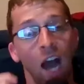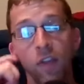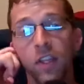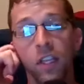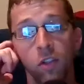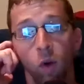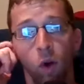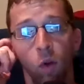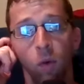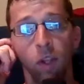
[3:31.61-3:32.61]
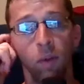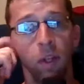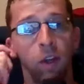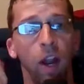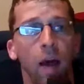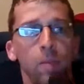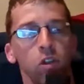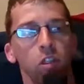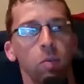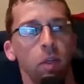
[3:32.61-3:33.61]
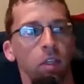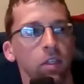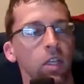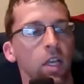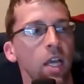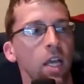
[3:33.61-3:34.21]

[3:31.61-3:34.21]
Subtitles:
I think these are all really, really good options because